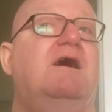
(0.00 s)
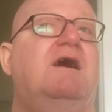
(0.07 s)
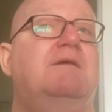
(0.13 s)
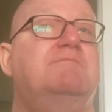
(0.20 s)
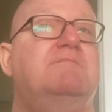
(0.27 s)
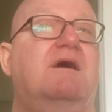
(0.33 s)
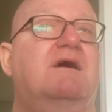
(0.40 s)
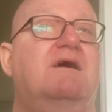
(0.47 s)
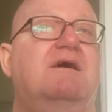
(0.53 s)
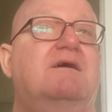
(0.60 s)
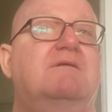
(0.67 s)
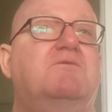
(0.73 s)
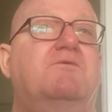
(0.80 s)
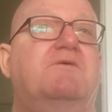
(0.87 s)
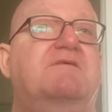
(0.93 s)

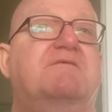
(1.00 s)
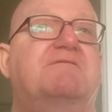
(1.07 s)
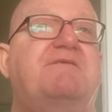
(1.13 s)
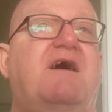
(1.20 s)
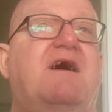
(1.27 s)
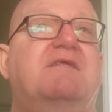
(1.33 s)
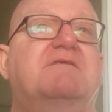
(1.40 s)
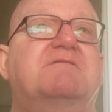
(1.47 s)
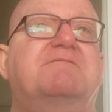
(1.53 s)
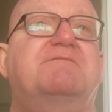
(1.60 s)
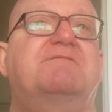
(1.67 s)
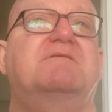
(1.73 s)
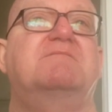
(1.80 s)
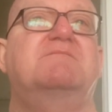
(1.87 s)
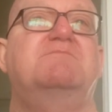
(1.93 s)
I'm always a fan
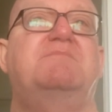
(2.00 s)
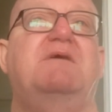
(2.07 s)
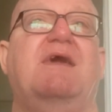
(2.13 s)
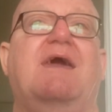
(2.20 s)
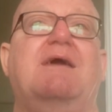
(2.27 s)
of being